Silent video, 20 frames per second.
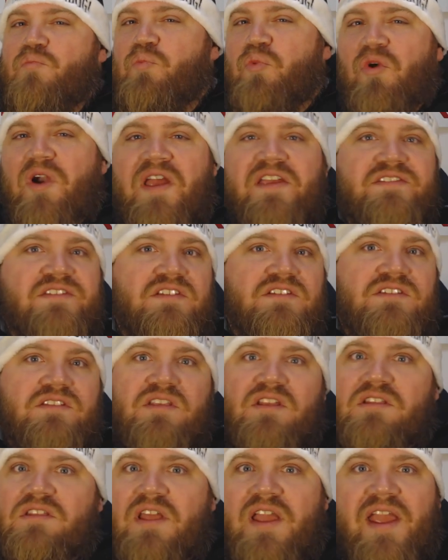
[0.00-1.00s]
the presents
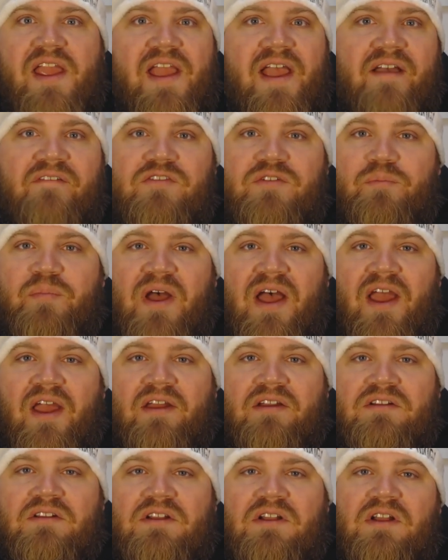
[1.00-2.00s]
that they have to buy.
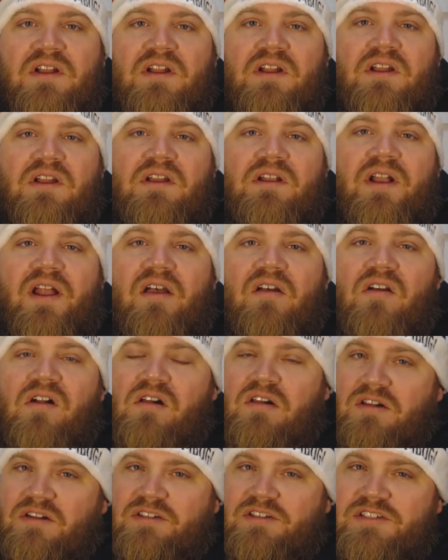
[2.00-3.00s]
Now,
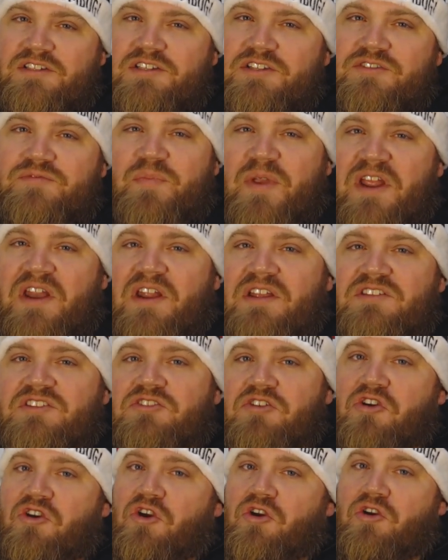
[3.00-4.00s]
does this mean
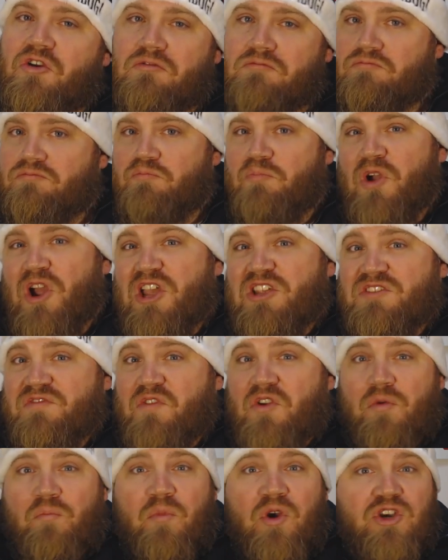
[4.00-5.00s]
it's because
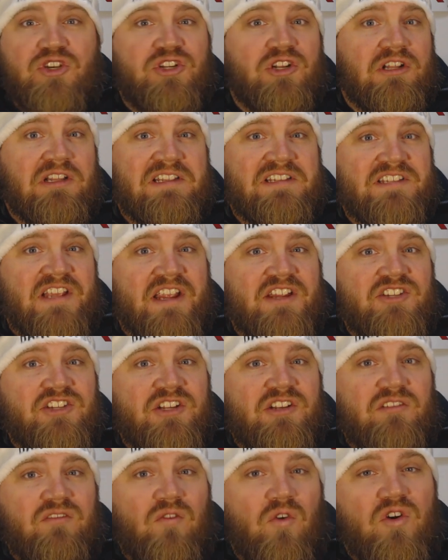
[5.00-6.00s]
of
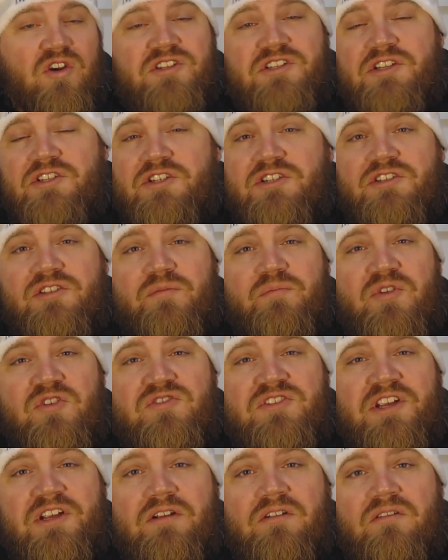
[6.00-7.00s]
commercialization, or is it just the
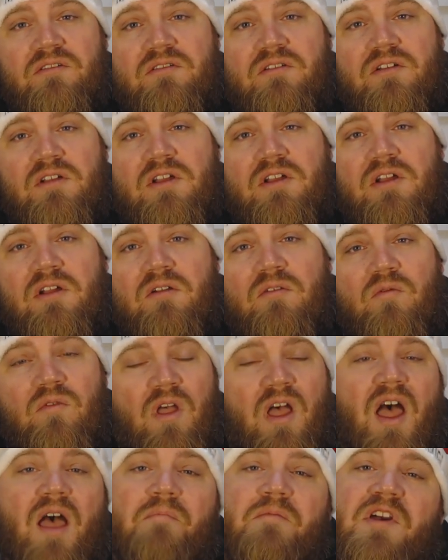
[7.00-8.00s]
music?
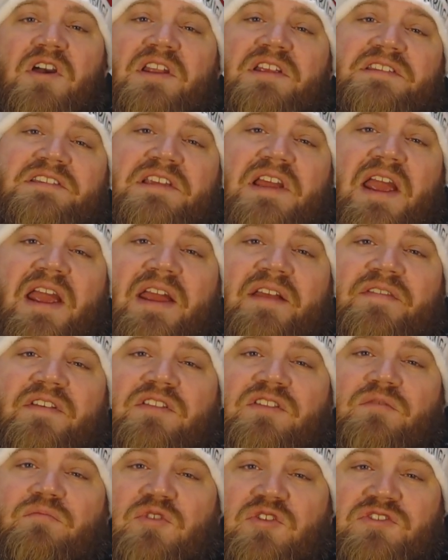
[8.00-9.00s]
Well, I'm going to say
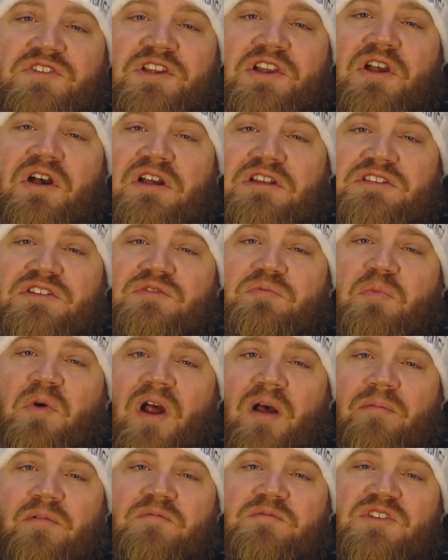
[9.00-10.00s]
that the music causes
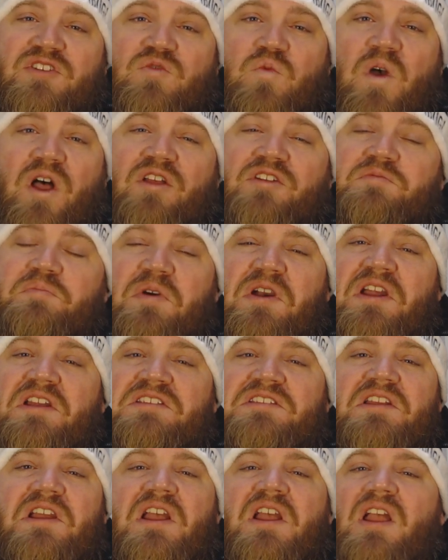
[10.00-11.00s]
problems as well. It's
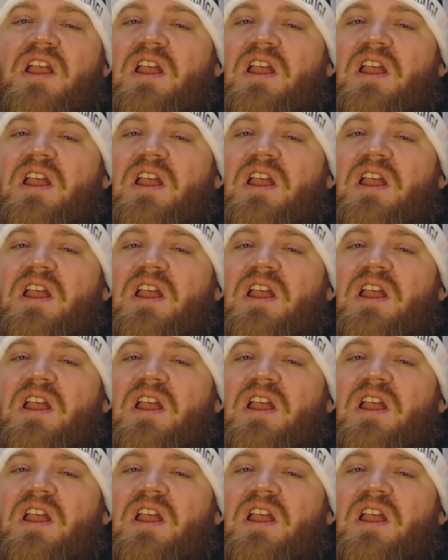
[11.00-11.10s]
because